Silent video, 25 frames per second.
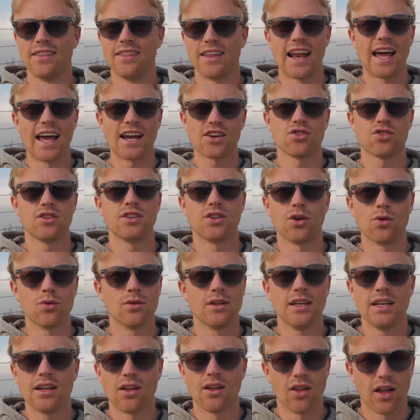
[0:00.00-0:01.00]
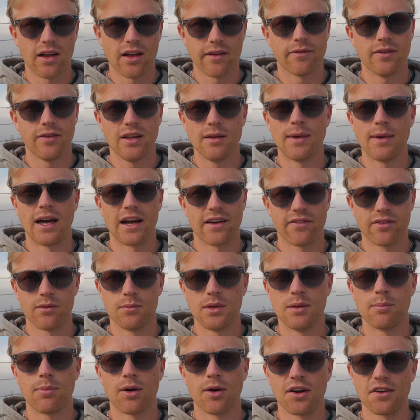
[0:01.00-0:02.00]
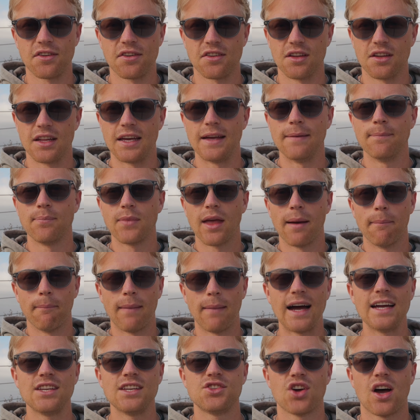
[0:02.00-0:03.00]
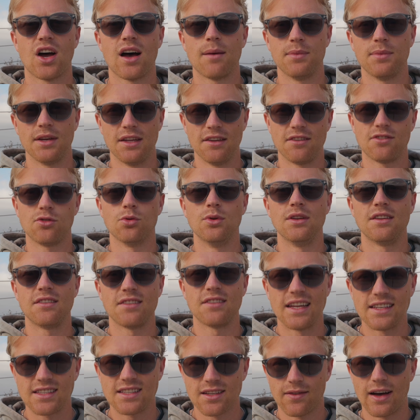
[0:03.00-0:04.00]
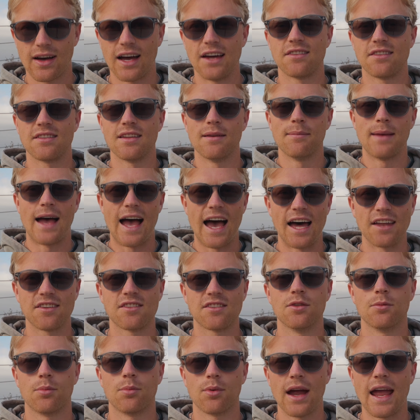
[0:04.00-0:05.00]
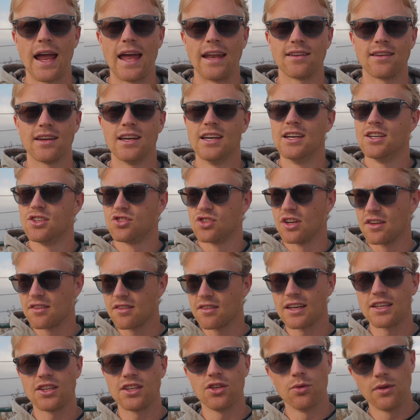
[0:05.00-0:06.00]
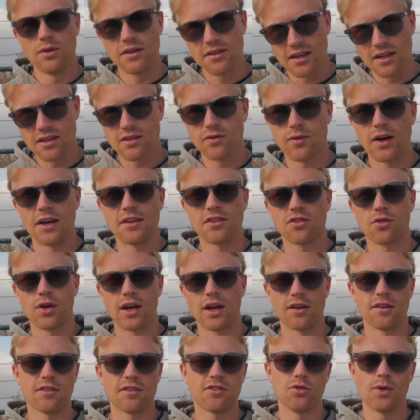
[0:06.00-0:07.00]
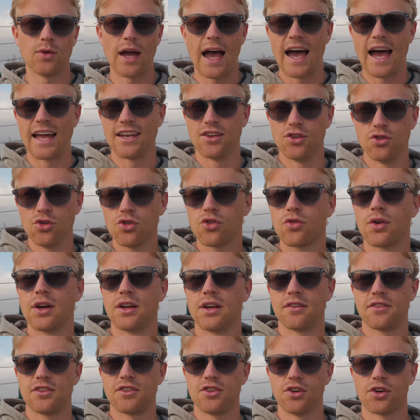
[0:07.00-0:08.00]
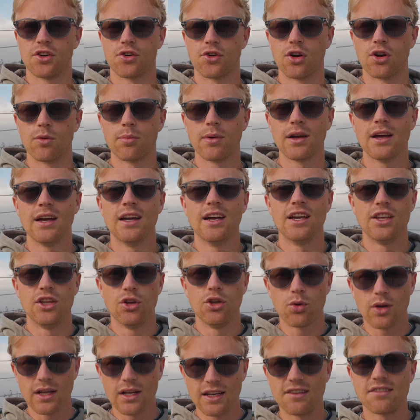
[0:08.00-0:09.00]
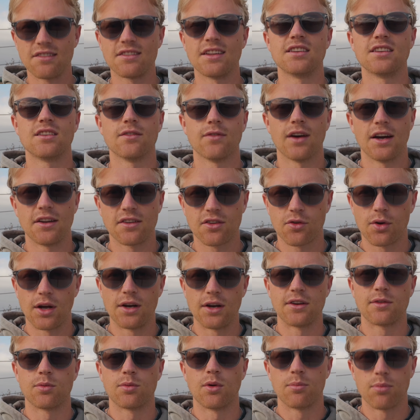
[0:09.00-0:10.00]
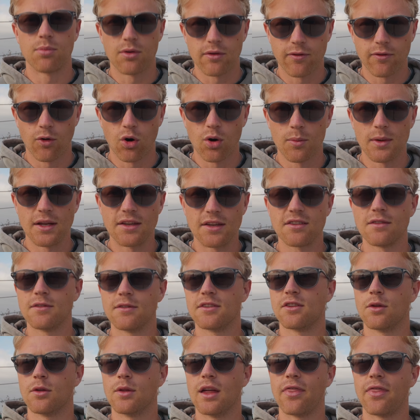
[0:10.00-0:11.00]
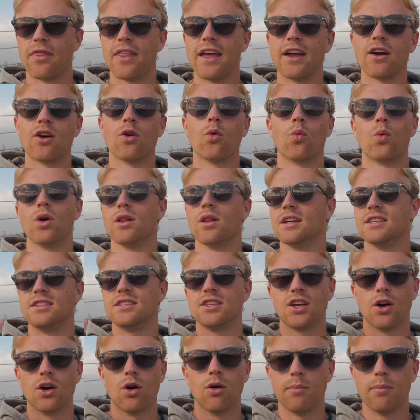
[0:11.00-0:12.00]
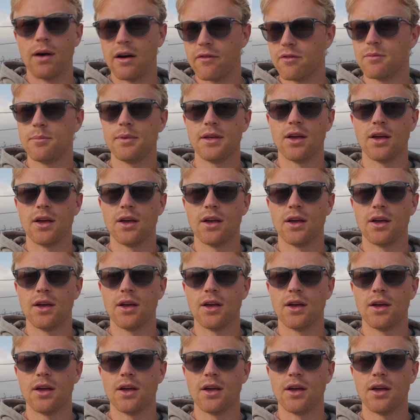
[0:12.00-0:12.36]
that actually don't need a lot of feedback from me personally. My job is to incentivize them as the brand. Just like you incentivize creators to add new creators to your group, you can incentivize creators with performance so that they are willing to go above and